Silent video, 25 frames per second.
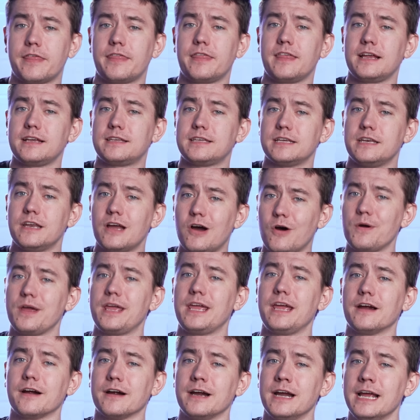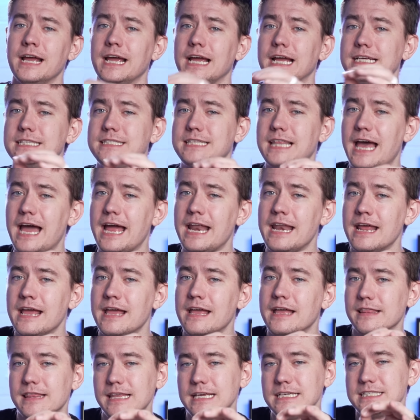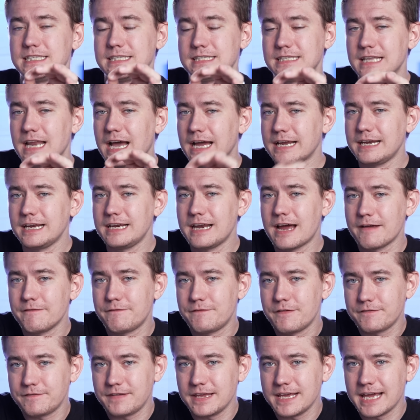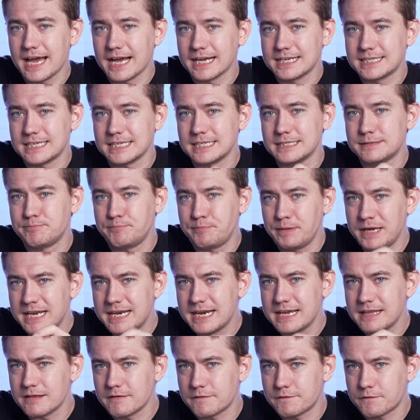the thing to note here is that the 9950X is beating the